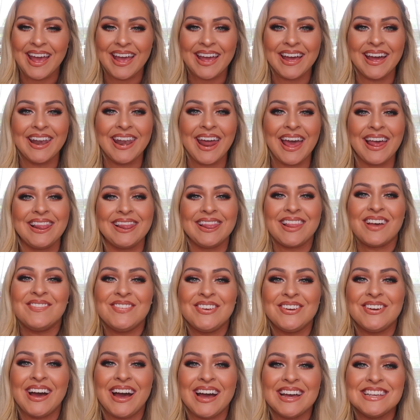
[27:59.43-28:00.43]
and I love
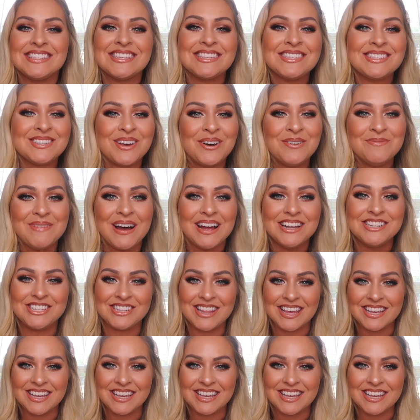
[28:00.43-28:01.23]
you guys so much.